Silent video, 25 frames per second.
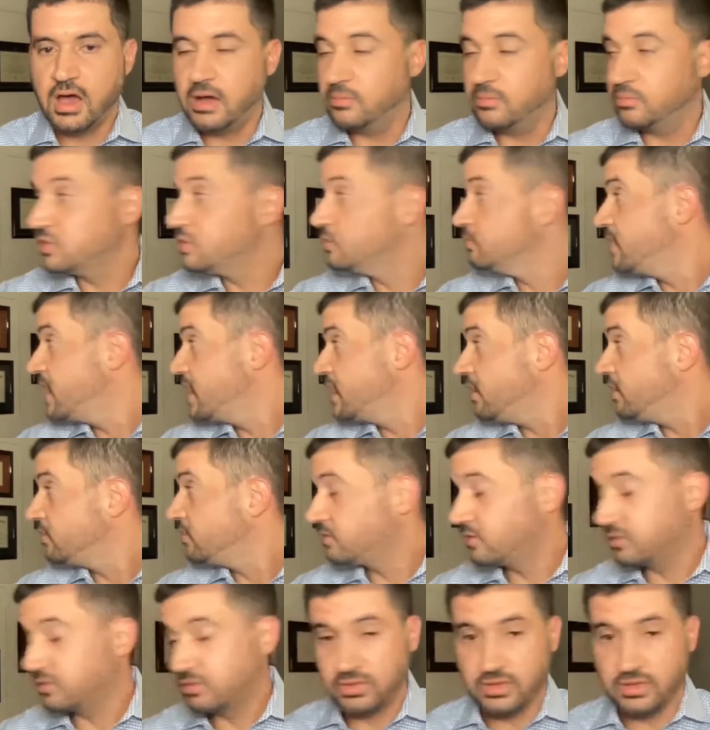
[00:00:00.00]
You may
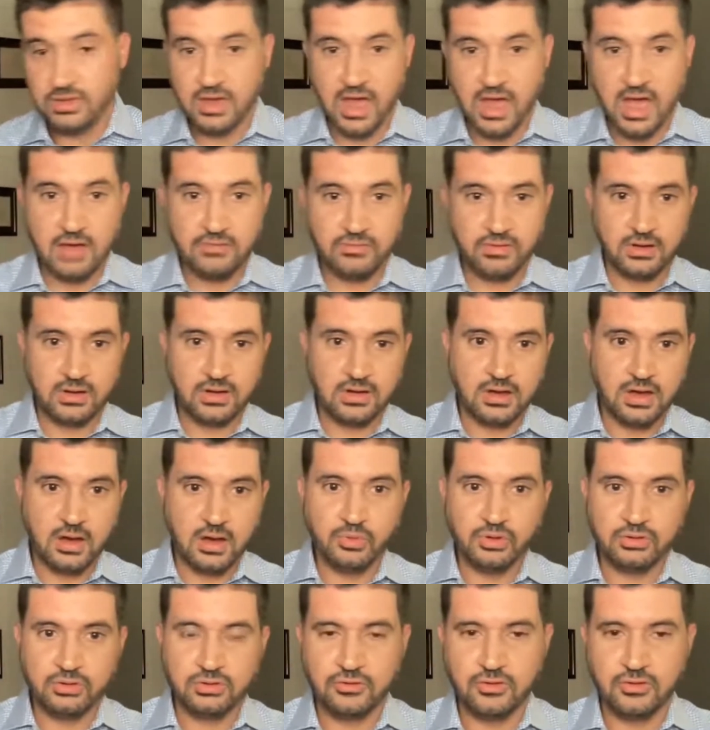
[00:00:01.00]
also see I have a
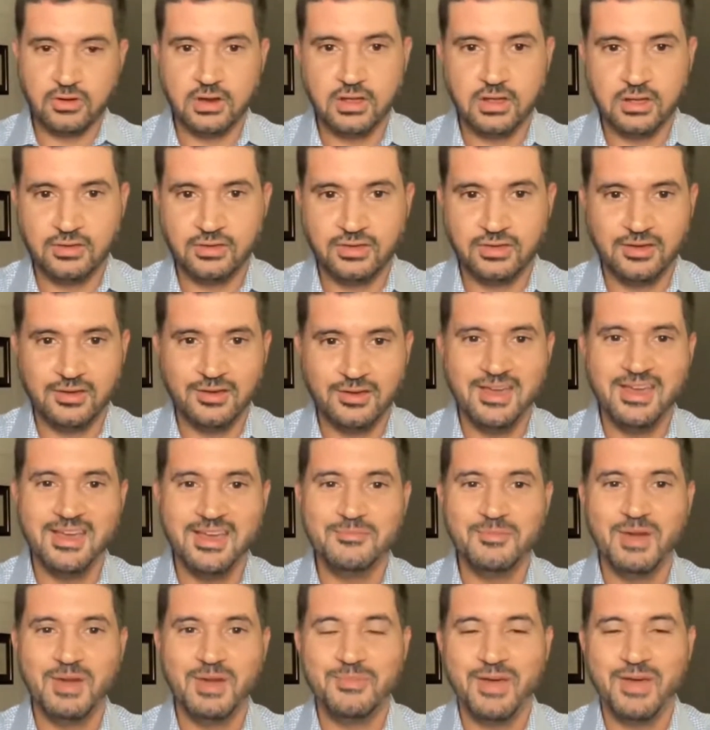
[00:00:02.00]
couple of degrees in
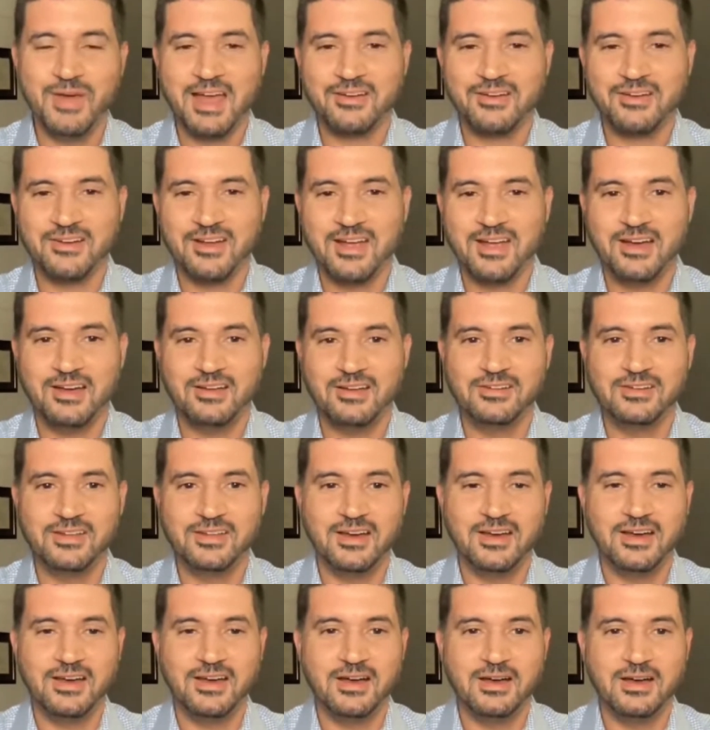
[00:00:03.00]
my background.
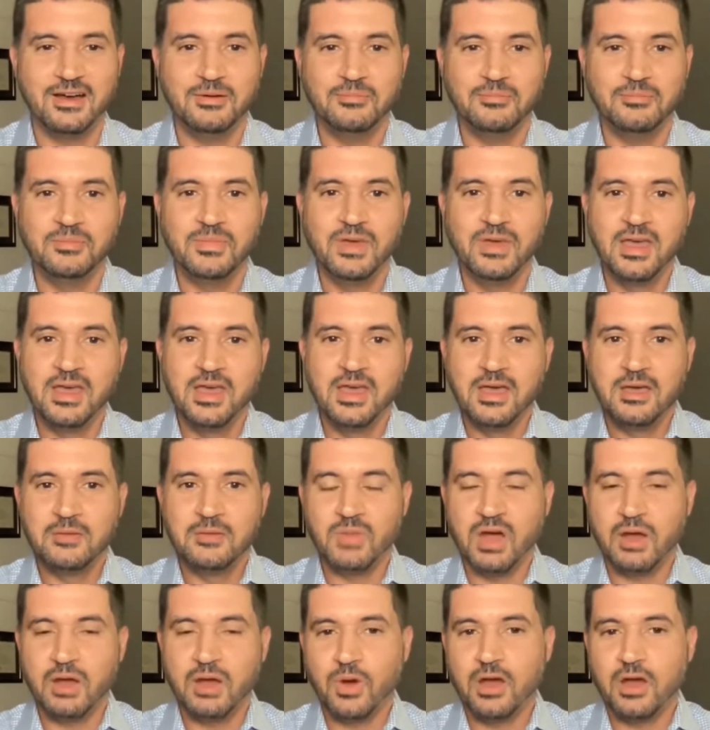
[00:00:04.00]

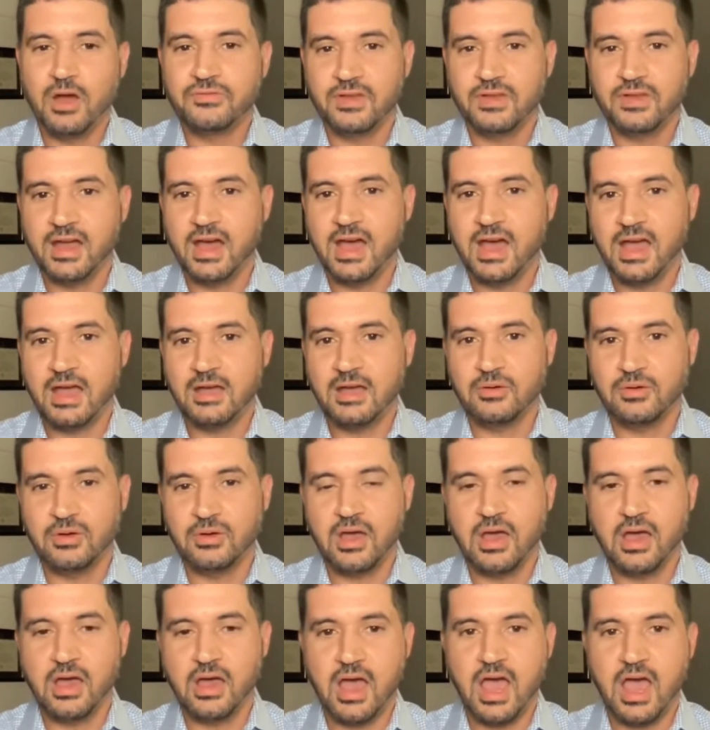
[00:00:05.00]
My wife and I
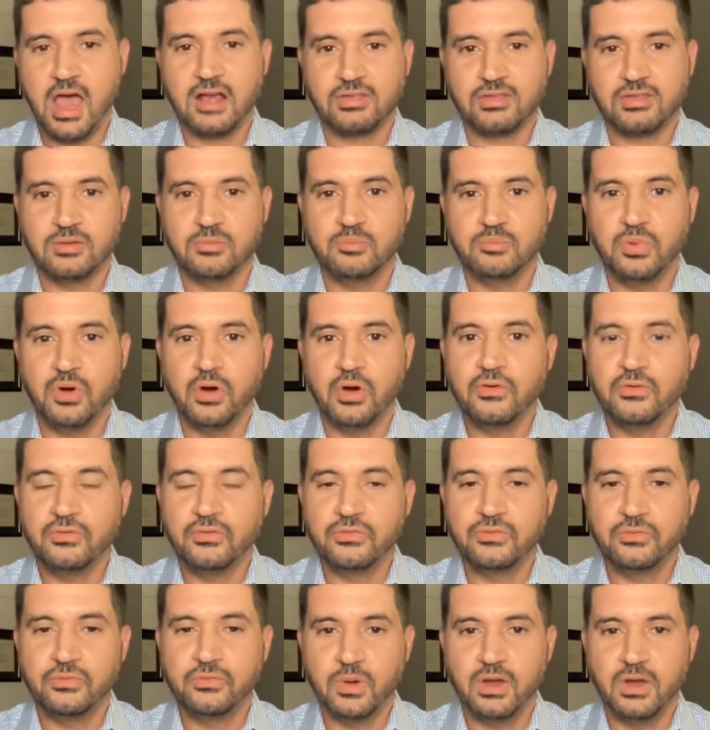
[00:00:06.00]
actually
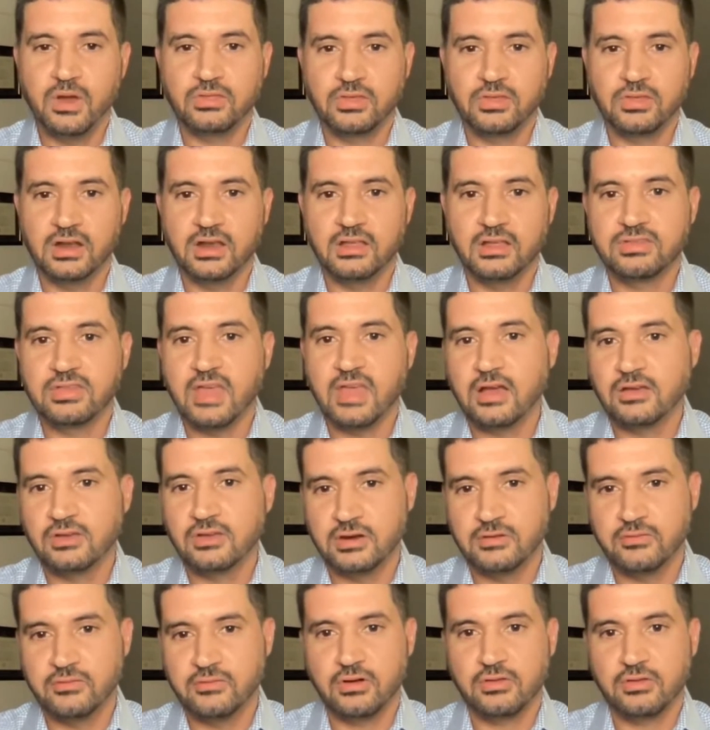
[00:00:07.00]
both went to LaSalle
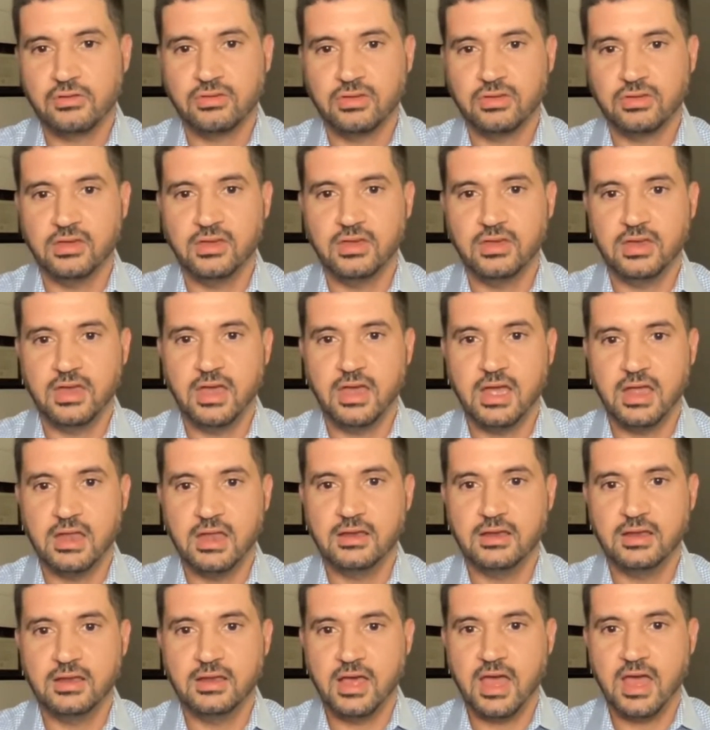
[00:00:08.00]
University
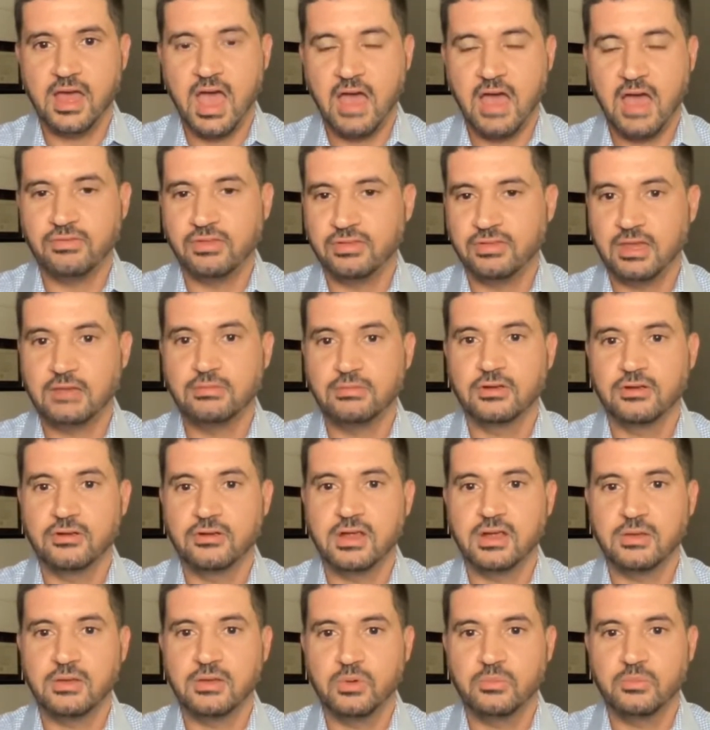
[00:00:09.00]
and have the same
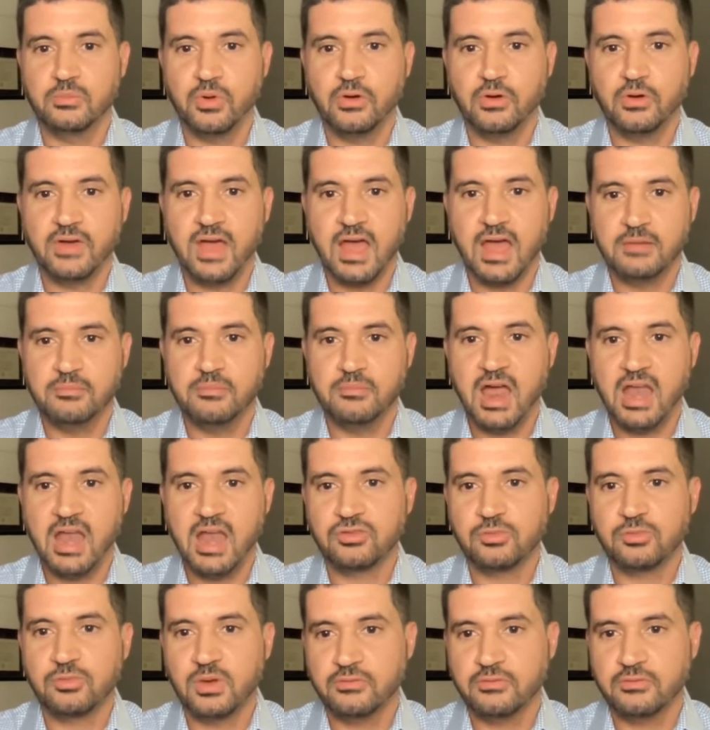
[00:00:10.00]
degree. We both had
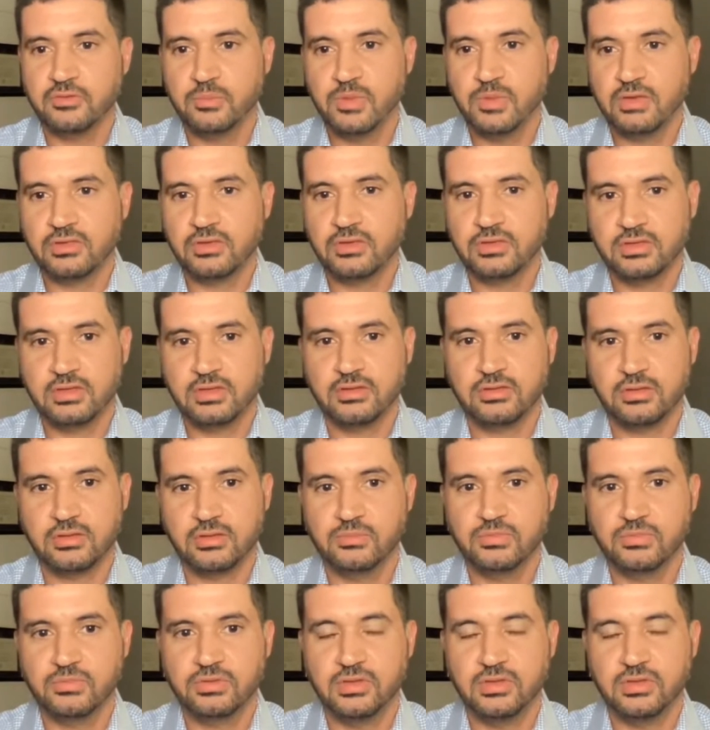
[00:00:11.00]
management information
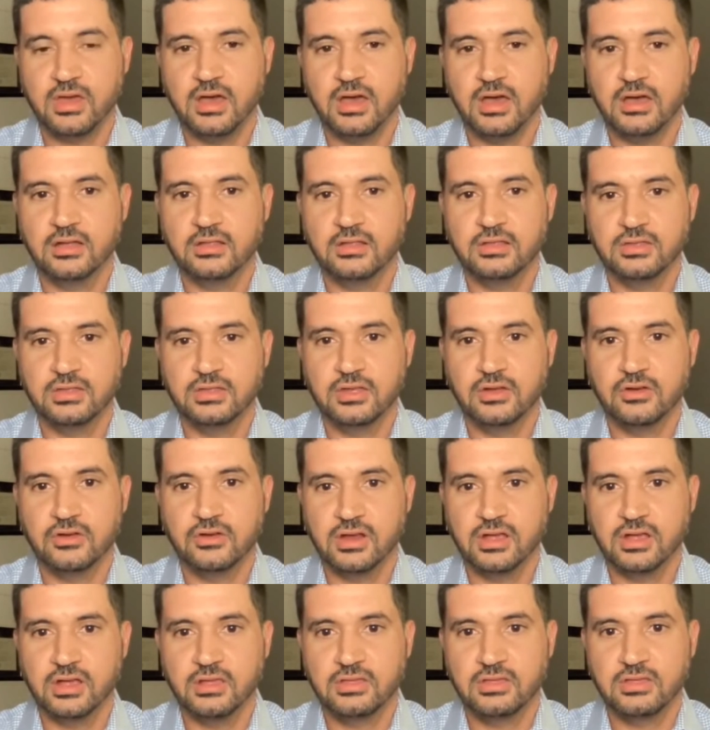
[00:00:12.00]
systems
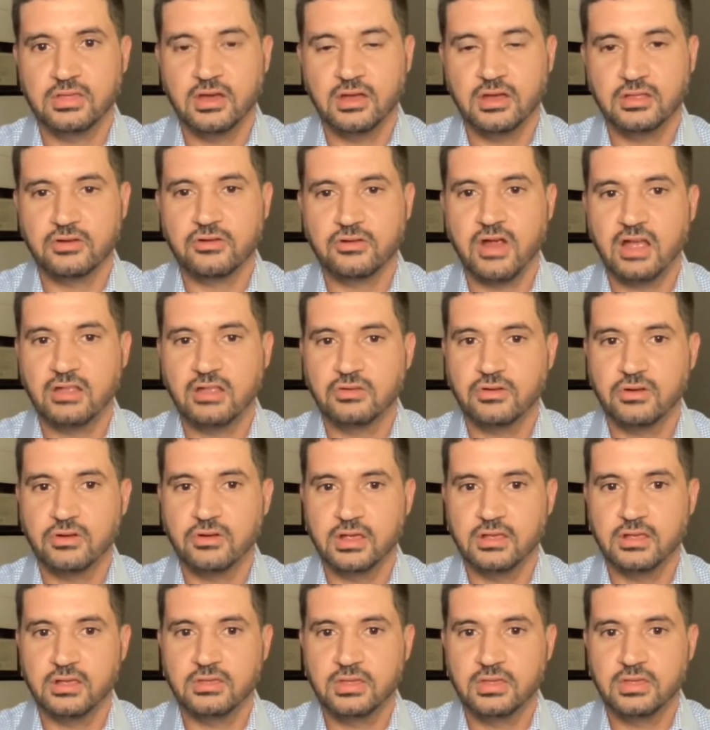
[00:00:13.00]
degrees, undergrad
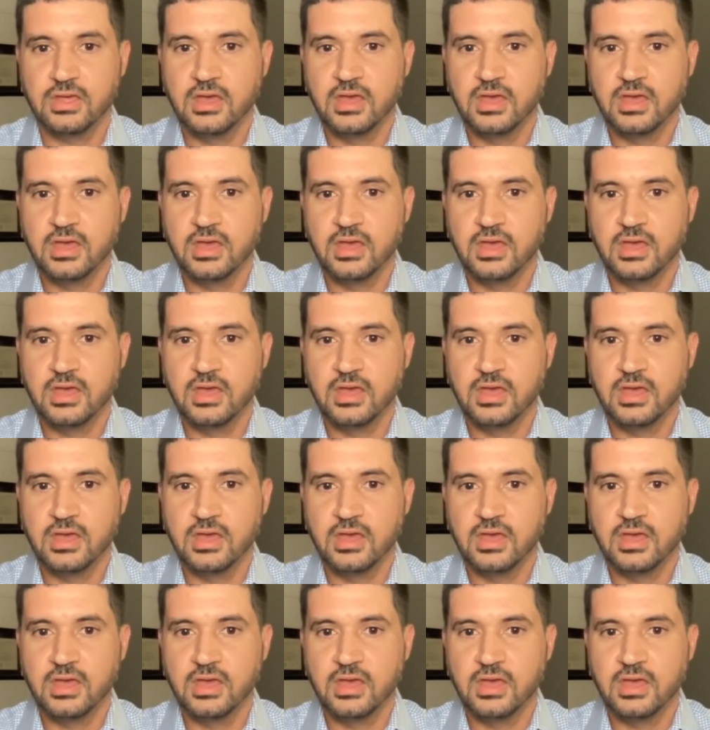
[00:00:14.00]
degrees.